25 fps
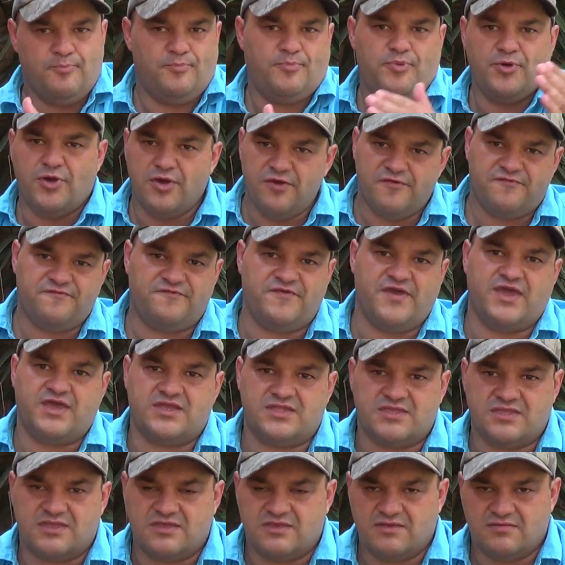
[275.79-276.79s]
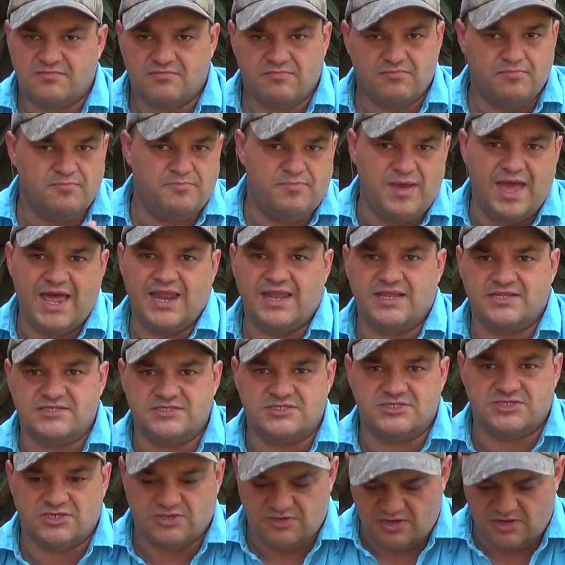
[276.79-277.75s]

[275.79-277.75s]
perfect balance.